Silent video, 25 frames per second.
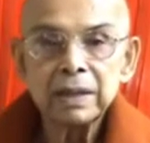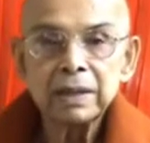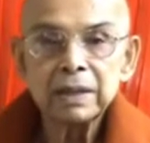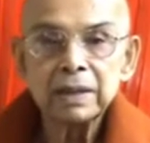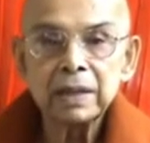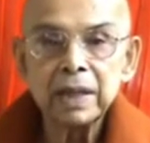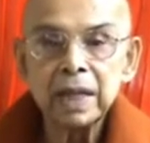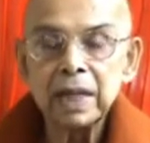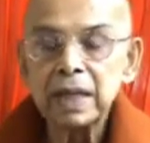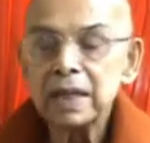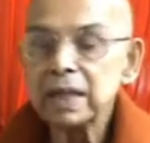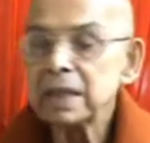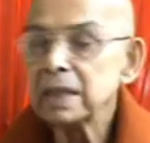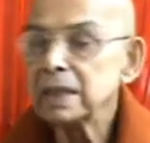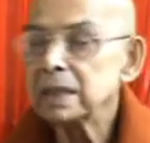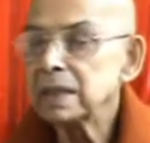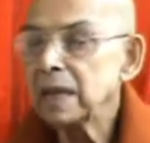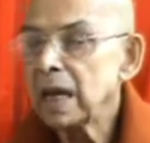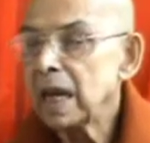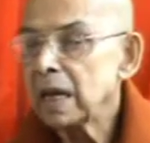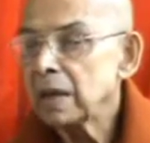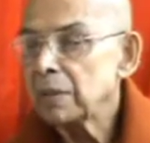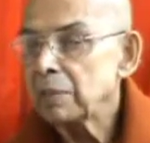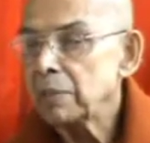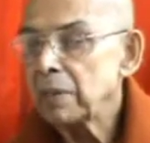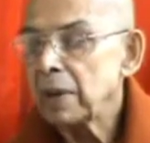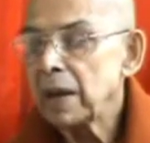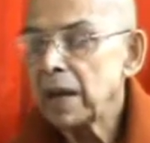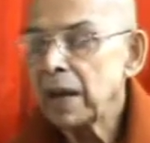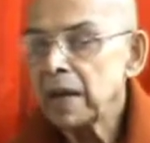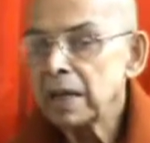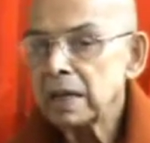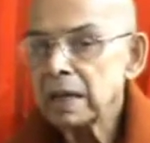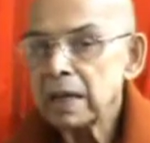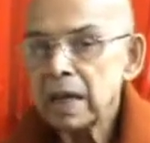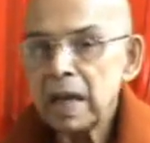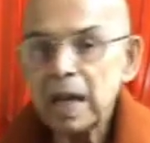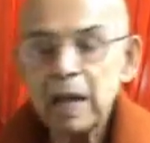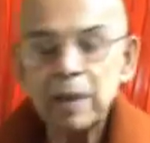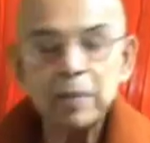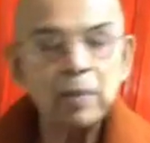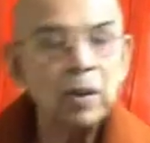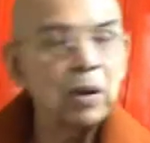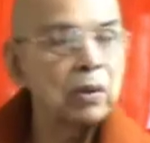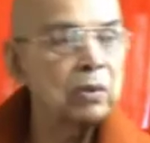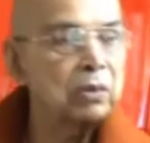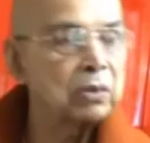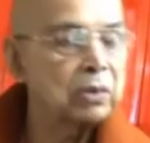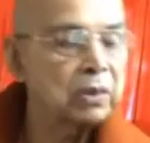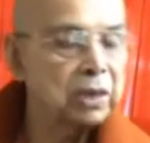telling that man
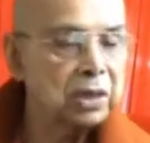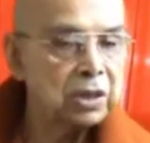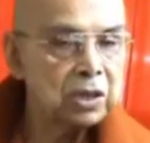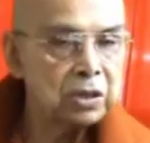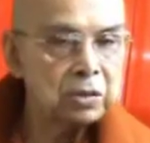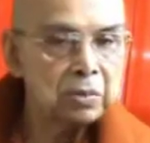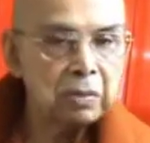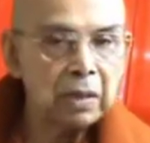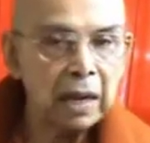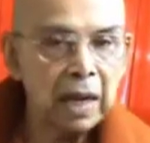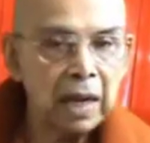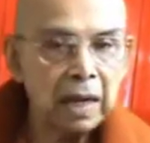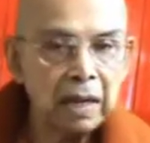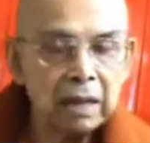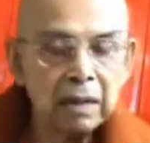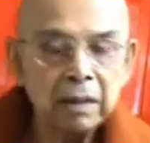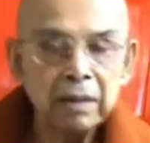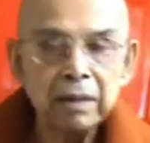about this man,